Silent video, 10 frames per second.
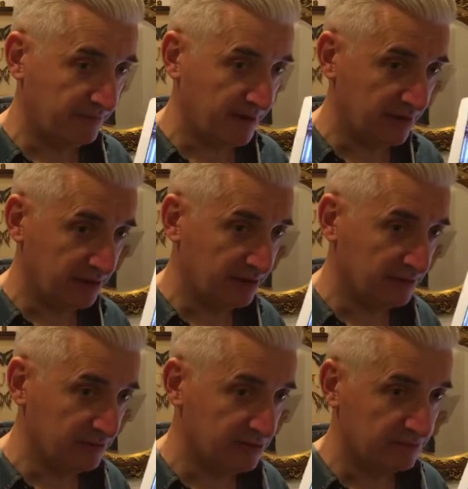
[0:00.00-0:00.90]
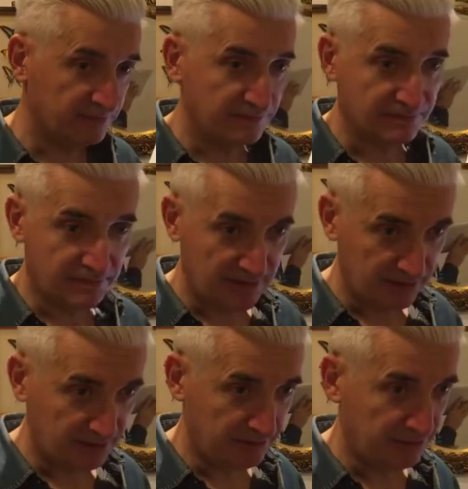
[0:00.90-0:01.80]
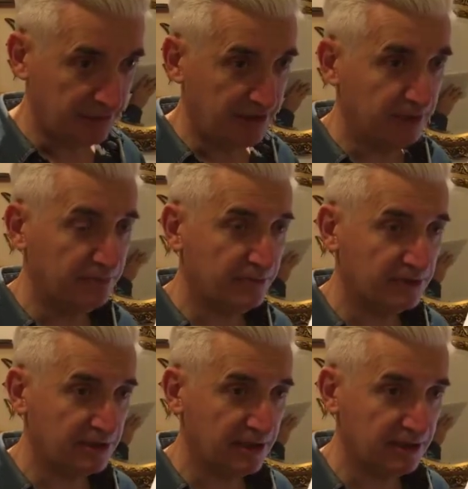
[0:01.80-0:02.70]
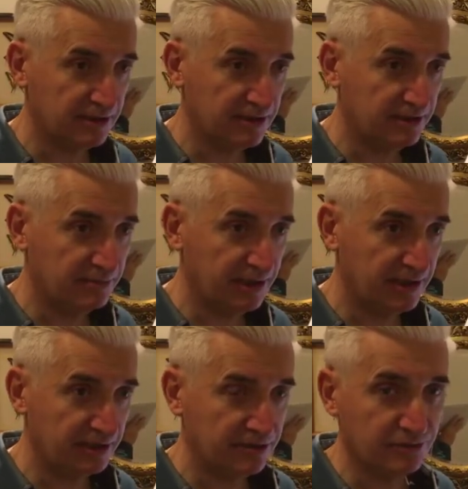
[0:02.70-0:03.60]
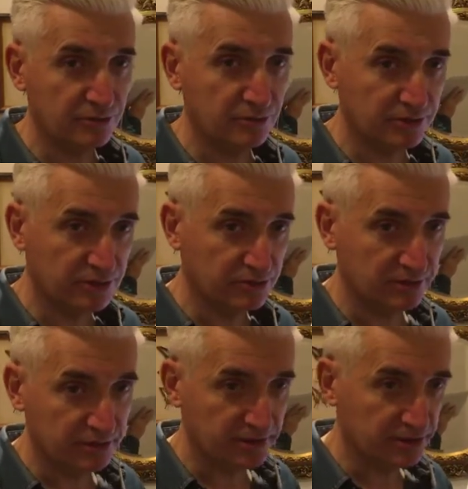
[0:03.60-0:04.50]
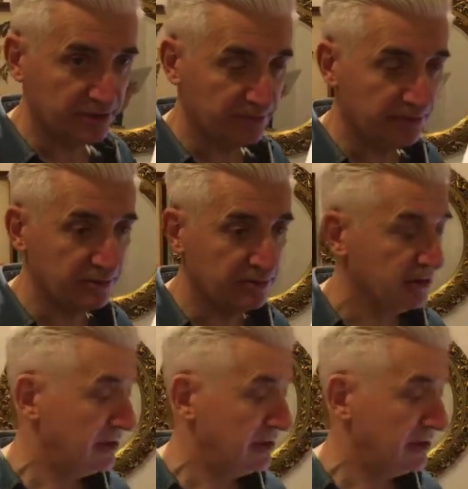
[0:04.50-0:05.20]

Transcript: The roads, airports are nearby in Târgu Mureș or Sibiu.